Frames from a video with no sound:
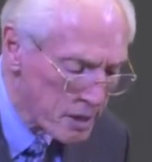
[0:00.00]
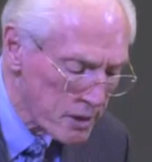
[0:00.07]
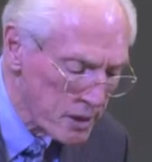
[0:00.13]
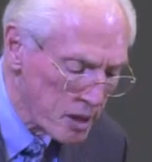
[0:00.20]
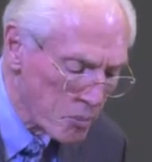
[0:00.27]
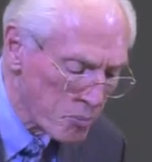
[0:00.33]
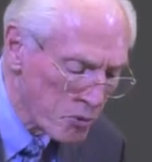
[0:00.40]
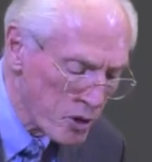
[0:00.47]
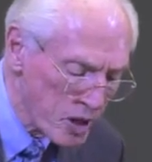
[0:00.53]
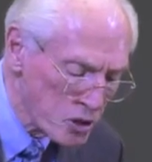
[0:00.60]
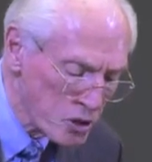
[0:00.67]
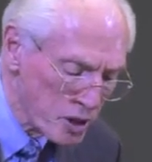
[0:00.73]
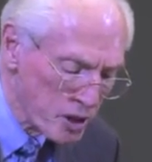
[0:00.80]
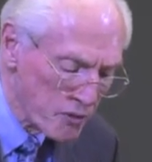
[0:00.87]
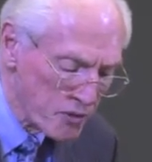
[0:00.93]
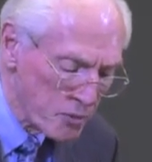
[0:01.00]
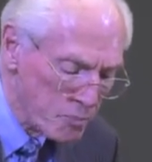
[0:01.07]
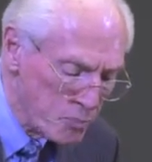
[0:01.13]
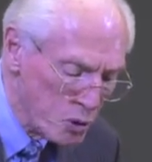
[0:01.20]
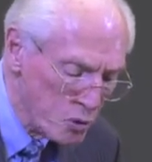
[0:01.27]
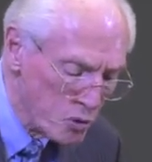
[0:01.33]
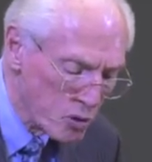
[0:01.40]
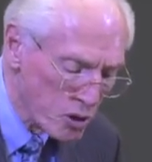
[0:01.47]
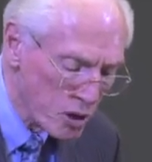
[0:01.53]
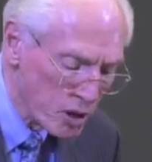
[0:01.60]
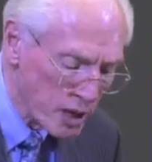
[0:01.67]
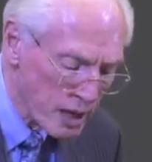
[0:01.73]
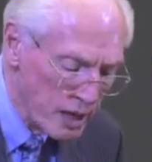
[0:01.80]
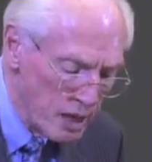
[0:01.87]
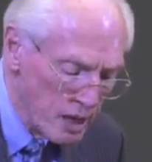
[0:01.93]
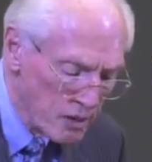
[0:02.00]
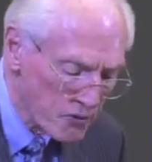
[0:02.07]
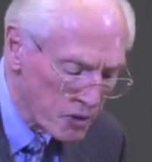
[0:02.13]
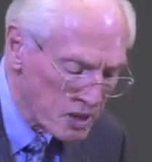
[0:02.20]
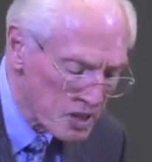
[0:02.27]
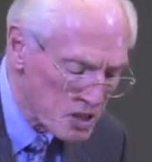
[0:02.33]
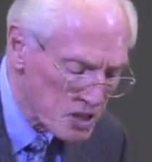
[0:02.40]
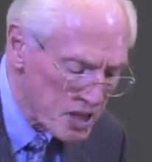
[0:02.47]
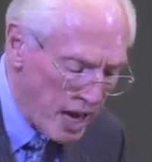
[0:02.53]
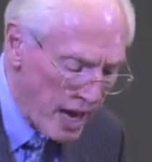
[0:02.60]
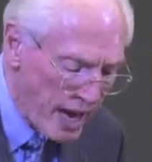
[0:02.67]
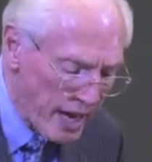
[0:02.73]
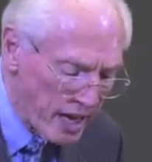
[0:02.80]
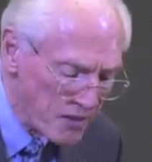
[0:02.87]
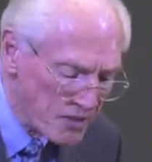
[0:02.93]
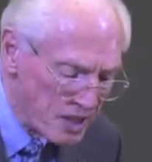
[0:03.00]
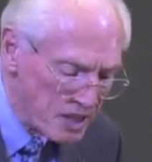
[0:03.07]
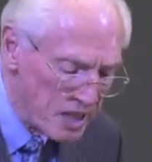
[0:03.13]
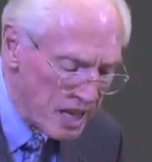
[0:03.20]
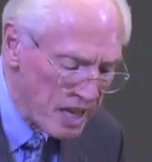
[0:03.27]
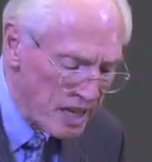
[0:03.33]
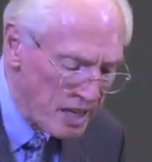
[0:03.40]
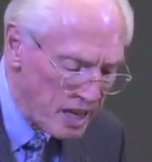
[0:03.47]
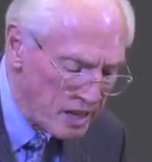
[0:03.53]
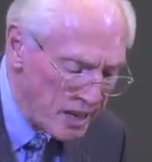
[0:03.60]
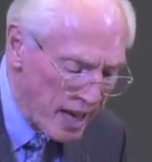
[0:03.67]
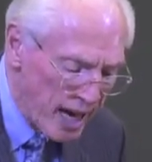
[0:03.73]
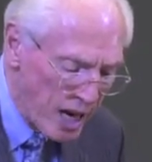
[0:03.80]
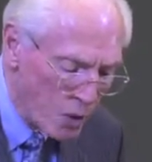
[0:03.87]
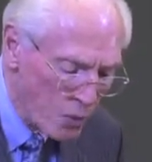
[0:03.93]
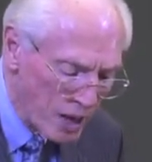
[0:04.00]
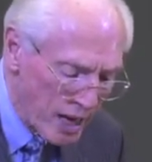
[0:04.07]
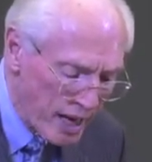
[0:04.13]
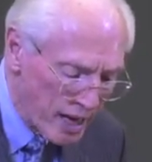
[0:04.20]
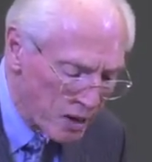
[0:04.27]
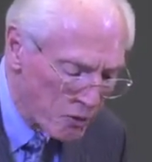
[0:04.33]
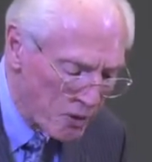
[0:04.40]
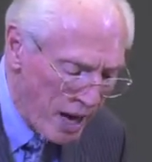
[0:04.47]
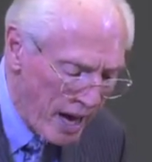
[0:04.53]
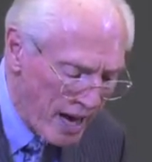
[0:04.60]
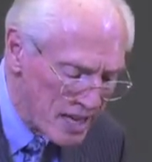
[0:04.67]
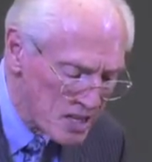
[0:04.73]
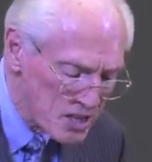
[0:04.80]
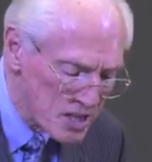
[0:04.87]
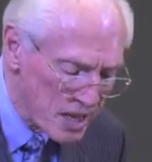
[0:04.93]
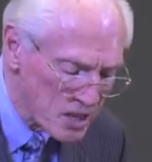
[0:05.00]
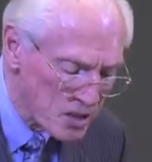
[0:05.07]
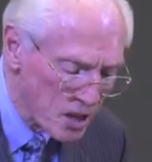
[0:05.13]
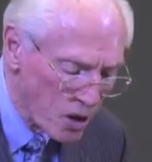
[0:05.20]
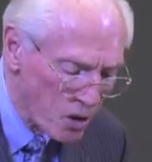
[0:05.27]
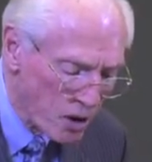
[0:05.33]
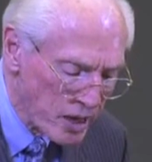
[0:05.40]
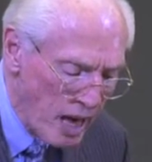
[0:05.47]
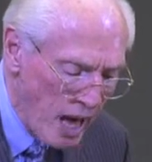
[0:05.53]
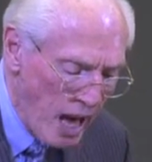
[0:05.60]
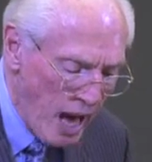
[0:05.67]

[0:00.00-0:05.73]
The oppression of the poor, for the sighing of the needy. Now will I arise, says the Lord.